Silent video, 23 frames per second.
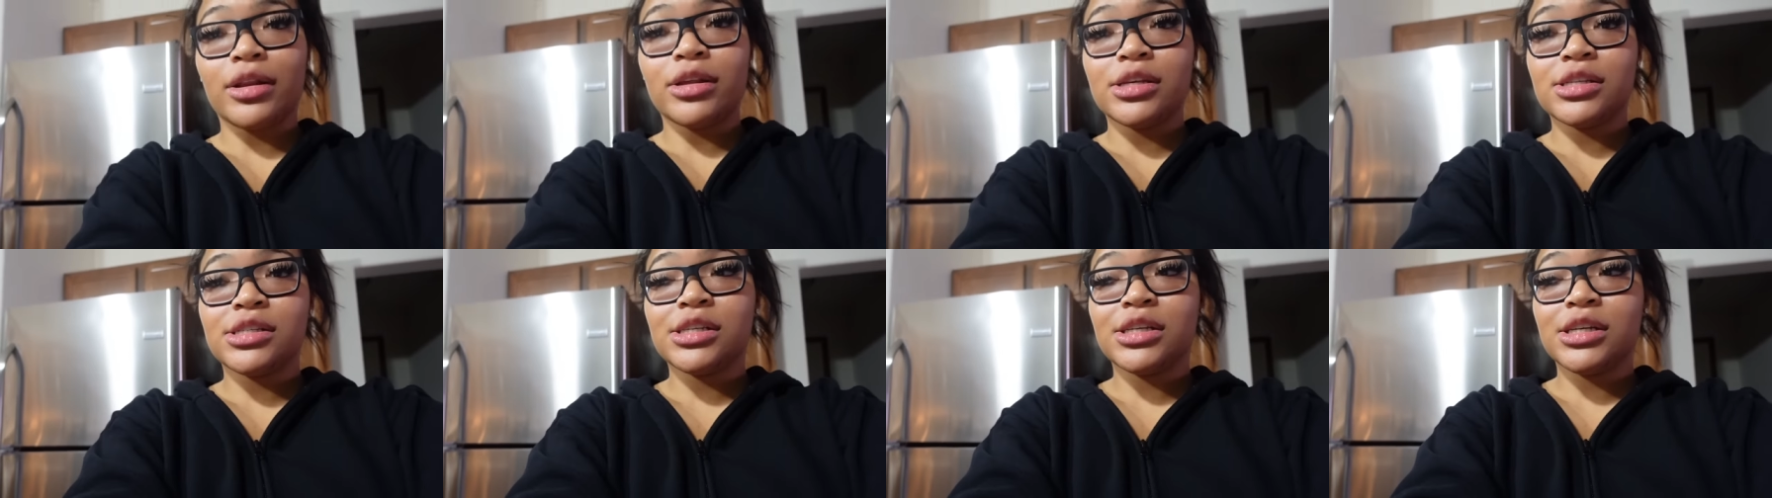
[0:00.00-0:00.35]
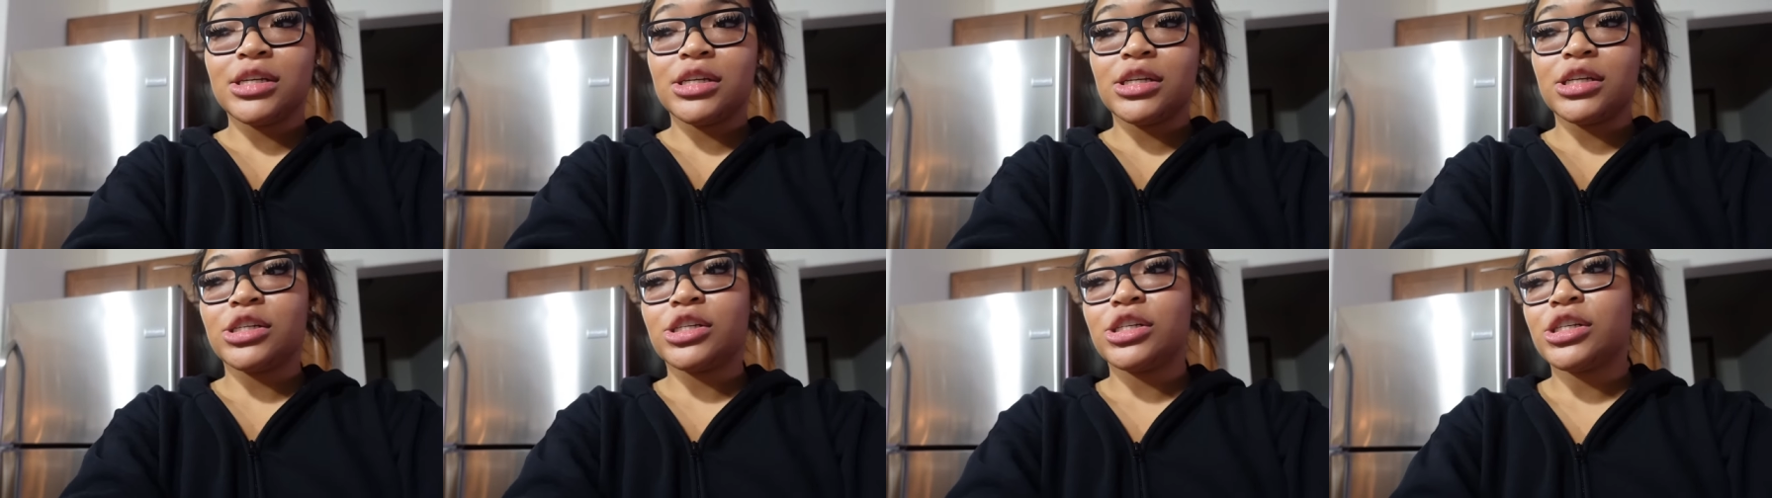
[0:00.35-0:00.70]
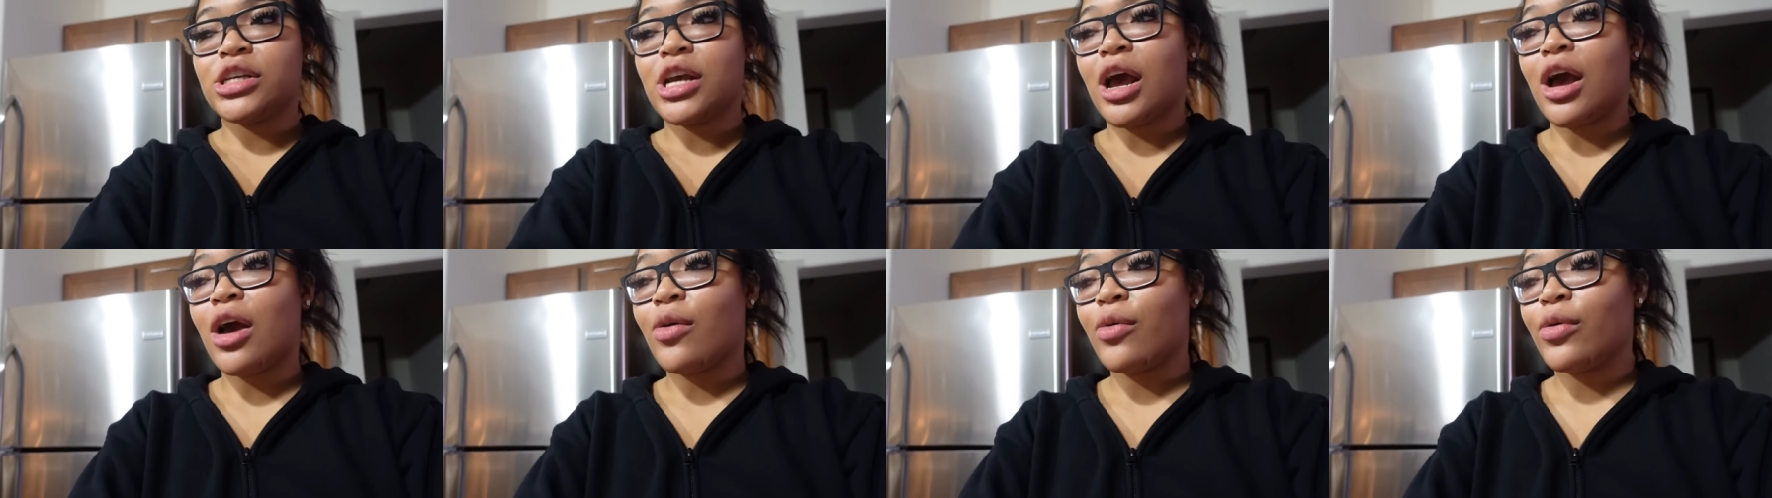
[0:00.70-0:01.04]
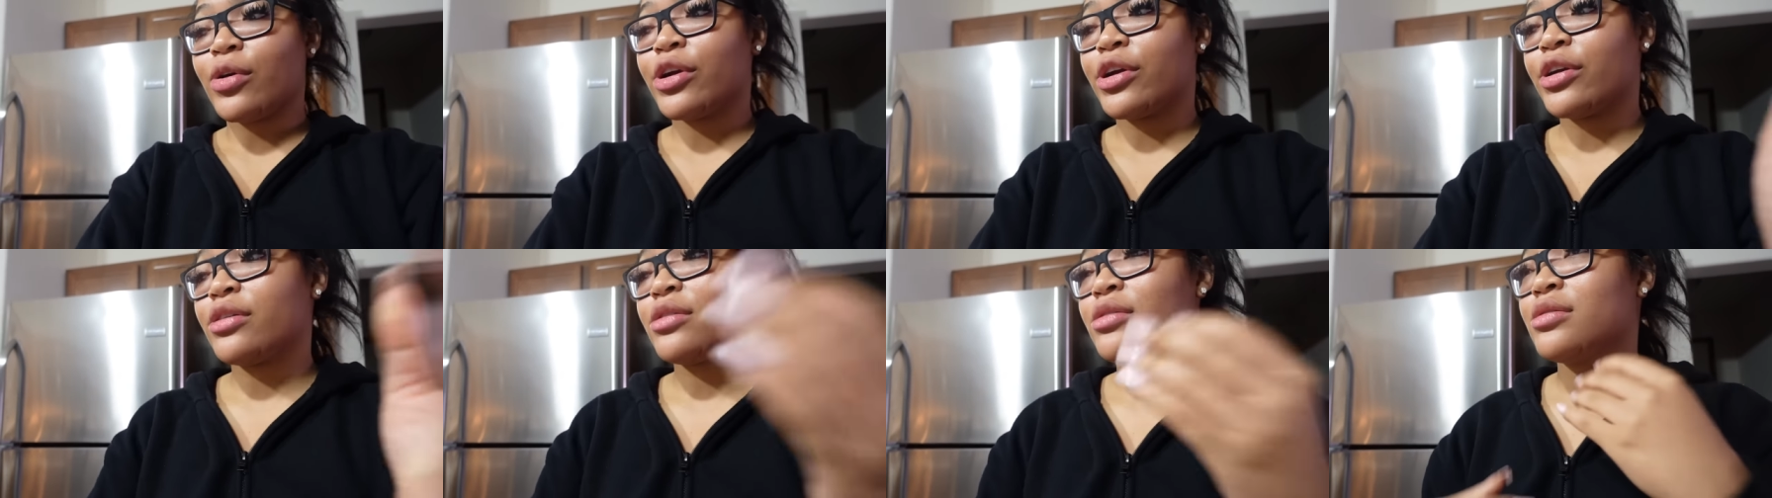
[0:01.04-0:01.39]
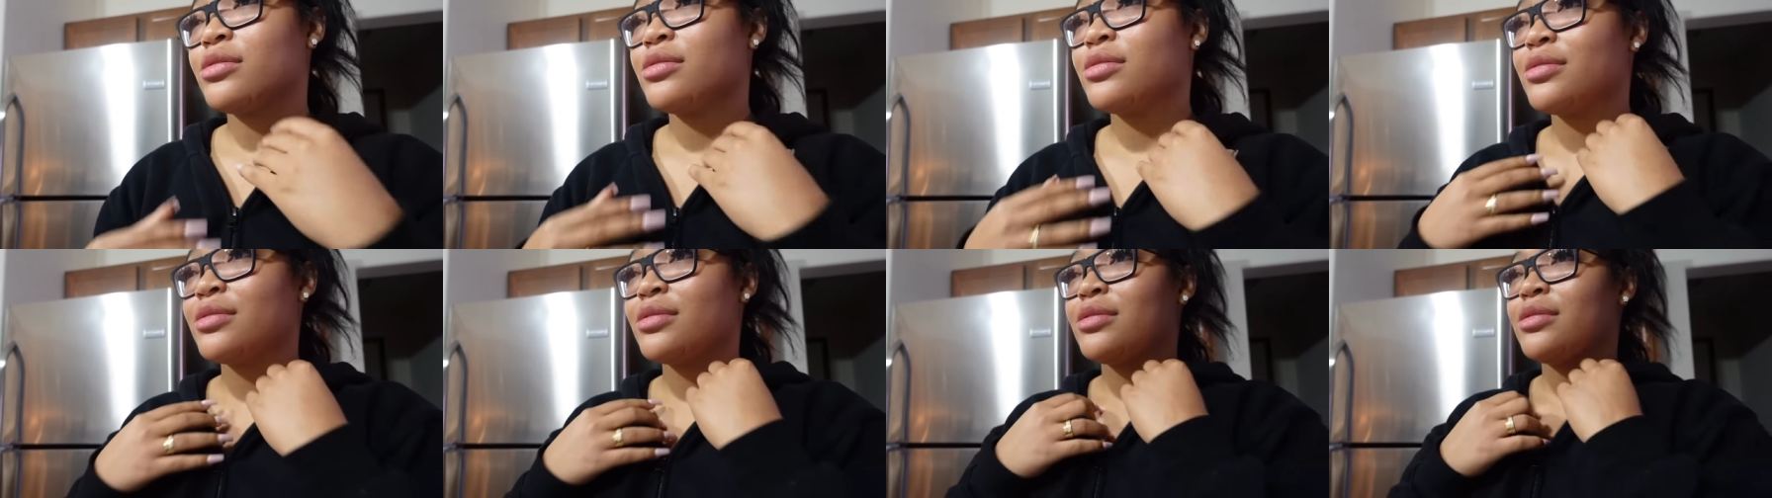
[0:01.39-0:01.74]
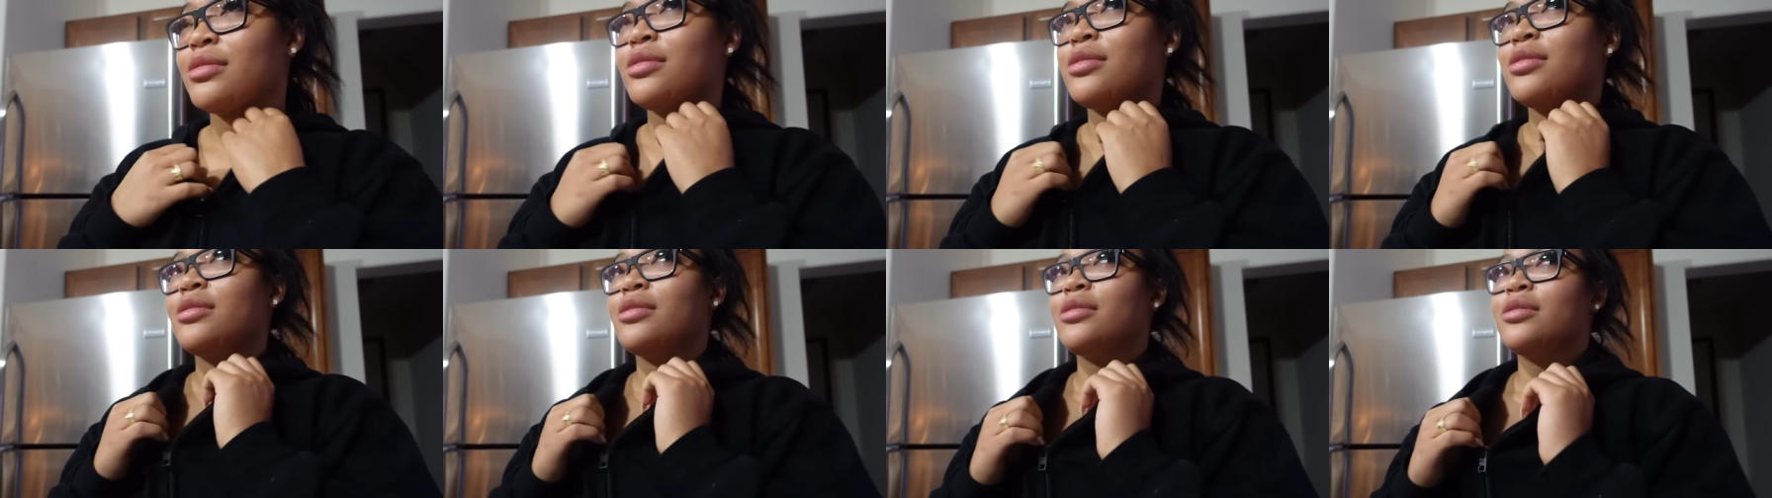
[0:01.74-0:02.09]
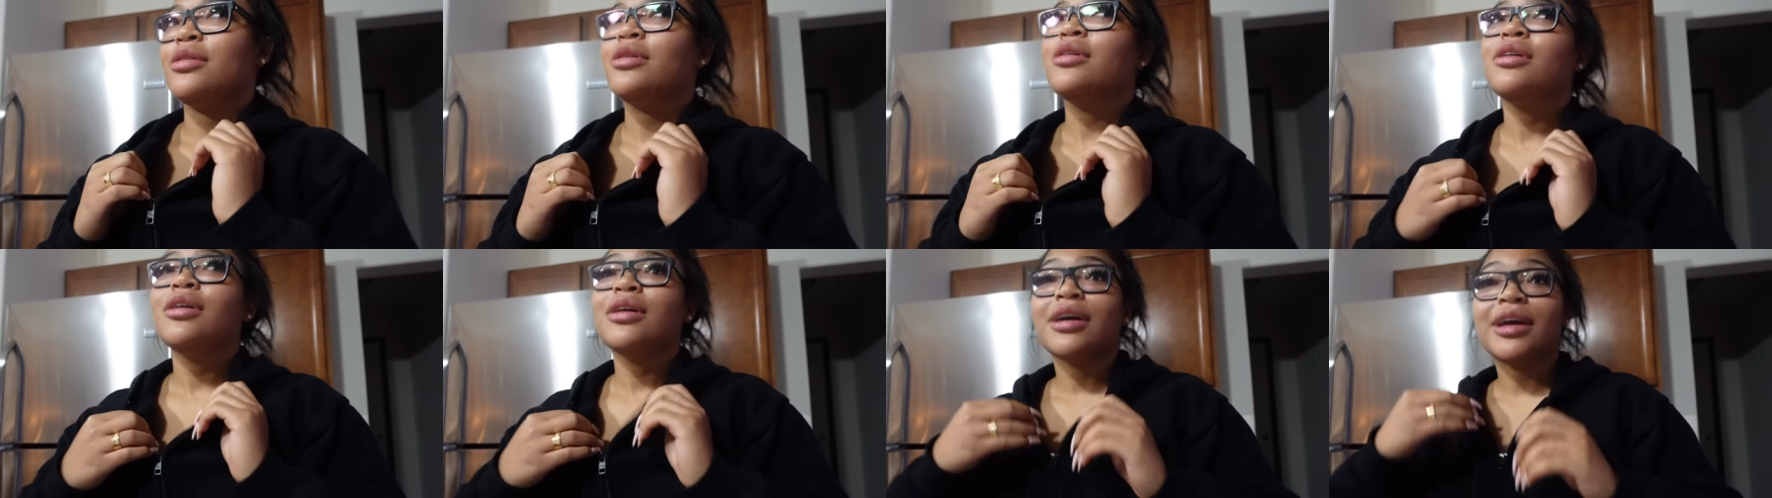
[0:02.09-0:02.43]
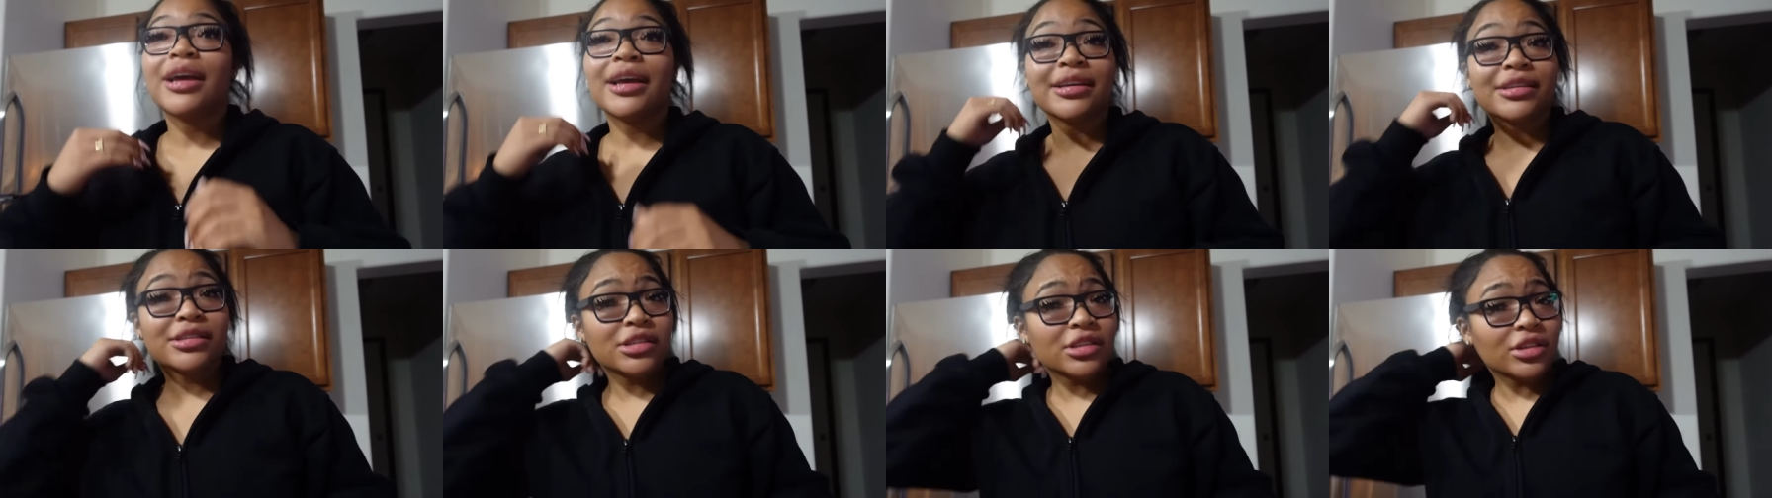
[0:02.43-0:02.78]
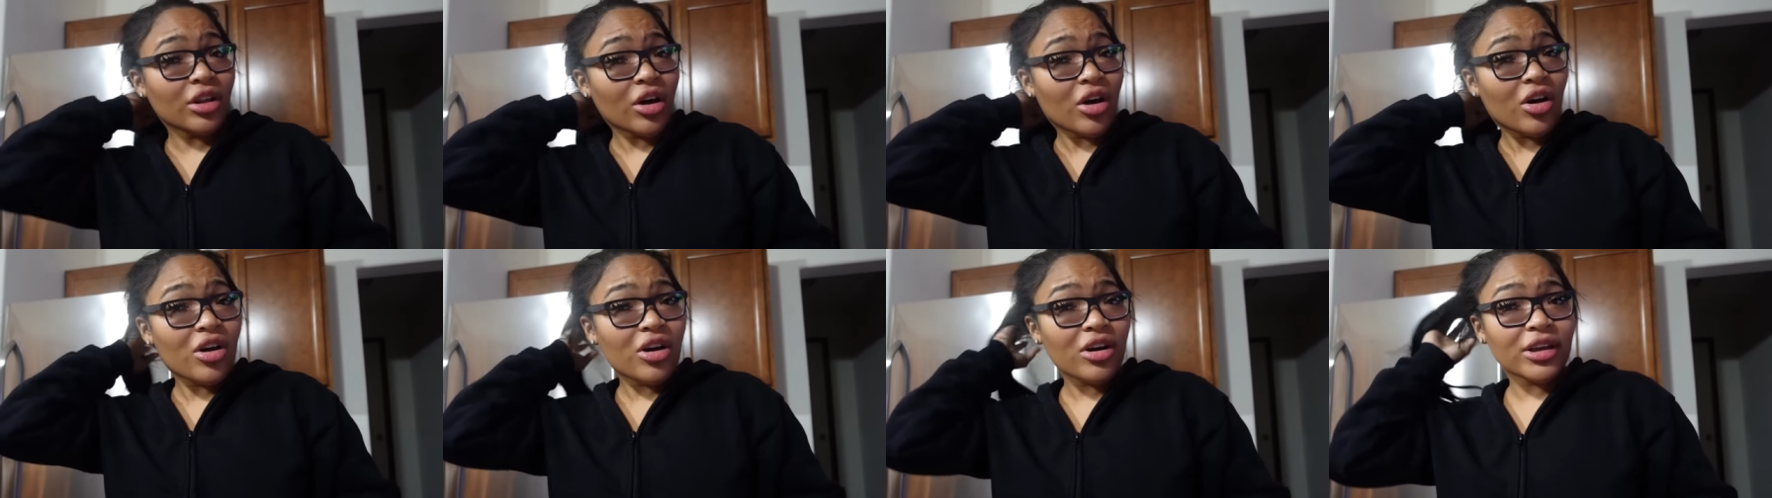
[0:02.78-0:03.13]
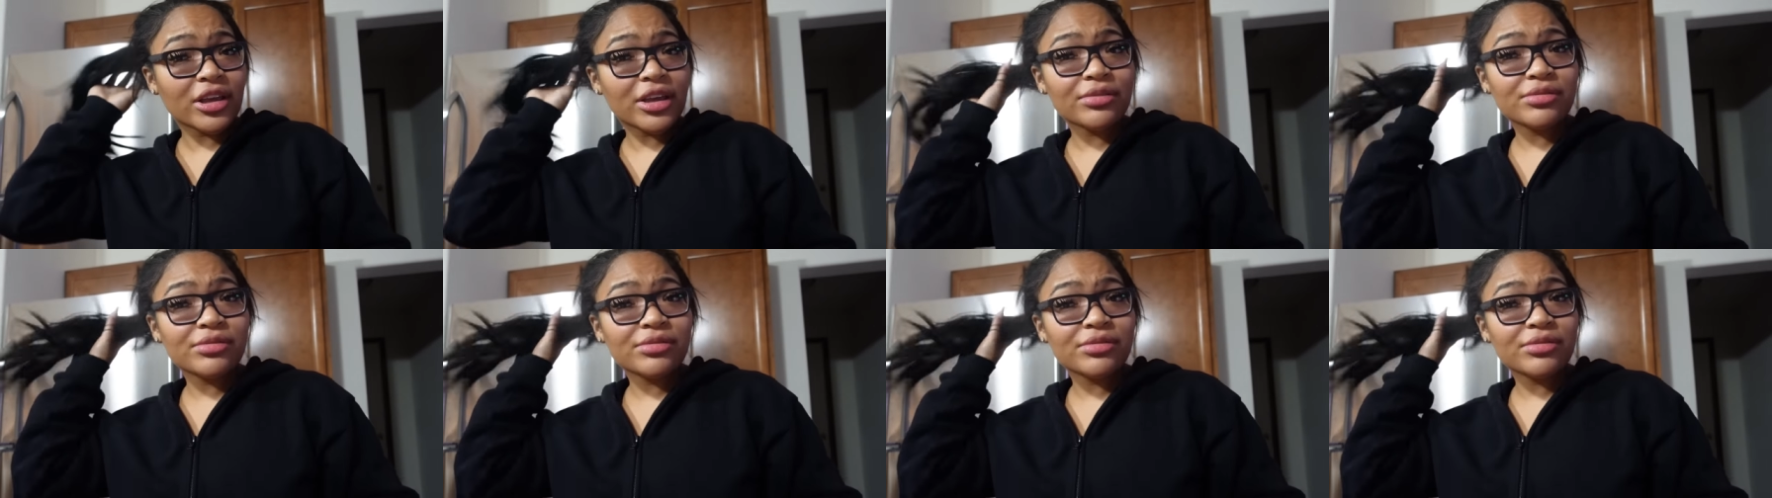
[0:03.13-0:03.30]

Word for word: need to get in the shower. It's long.